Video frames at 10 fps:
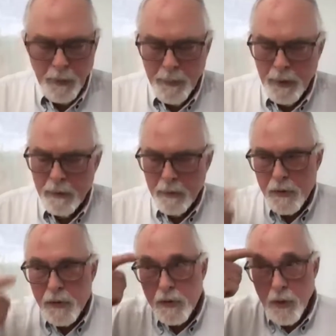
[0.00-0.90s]
Let me
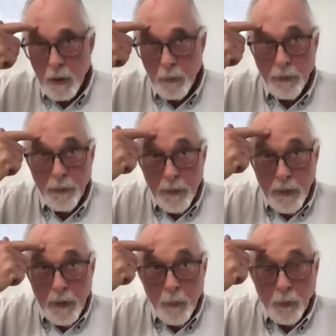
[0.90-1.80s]
start with
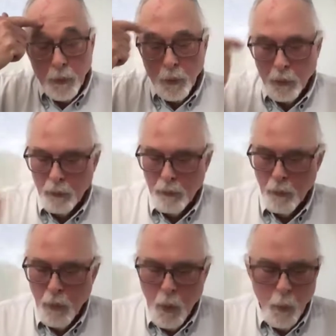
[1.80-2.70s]
a
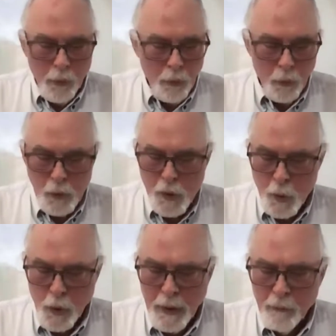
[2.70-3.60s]
little
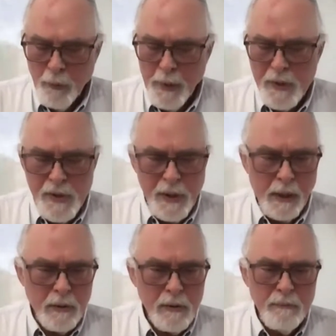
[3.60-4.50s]
story. Everybody's
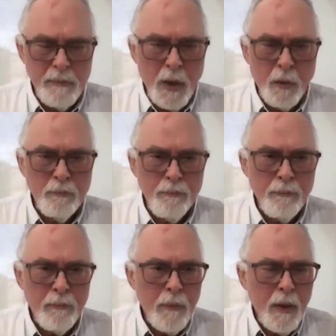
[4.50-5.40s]
got
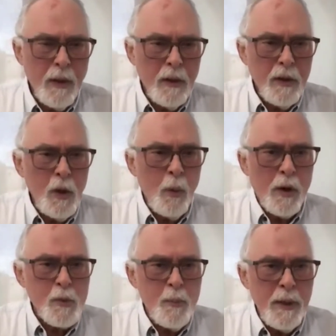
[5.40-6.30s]

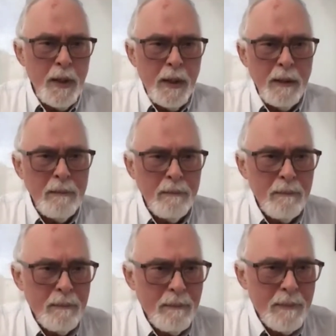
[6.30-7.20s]
USB
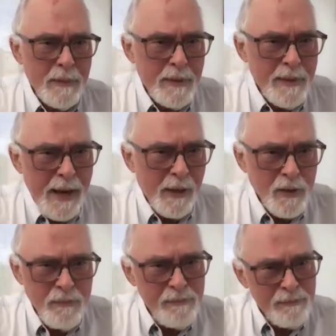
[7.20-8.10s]

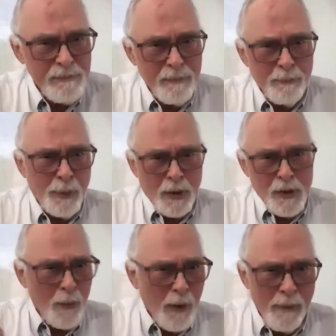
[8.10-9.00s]
data plug.
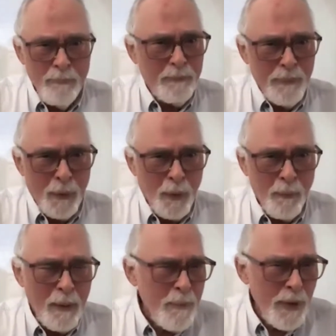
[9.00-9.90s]
They
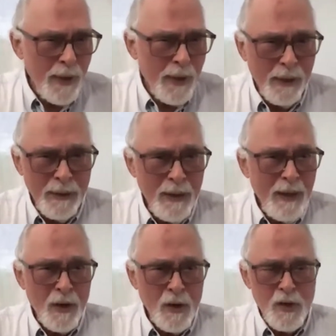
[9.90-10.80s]
run my pen
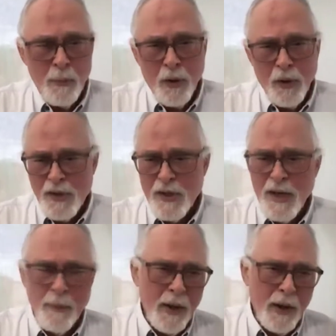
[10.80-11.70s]
or somewhere else. I
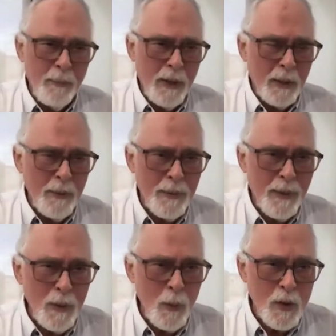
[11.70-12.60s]
take them out, I plug them into
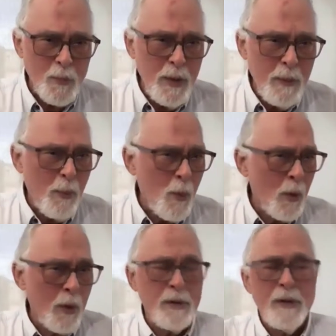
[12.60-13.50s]
my USB
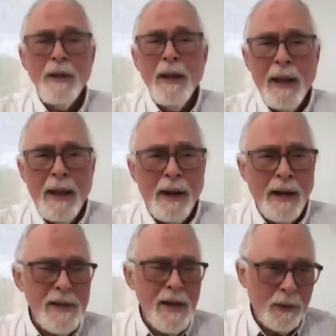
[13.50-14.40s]
port, and
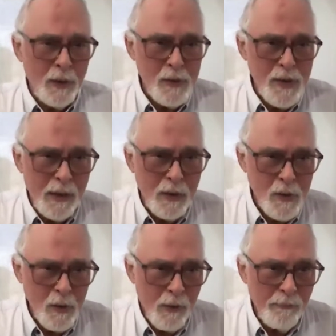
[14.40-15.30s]
I download data
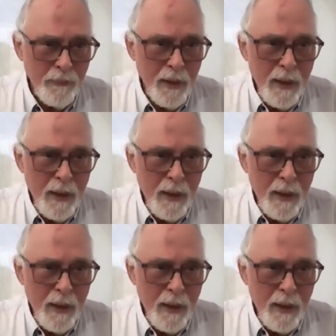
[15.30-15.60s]
to them.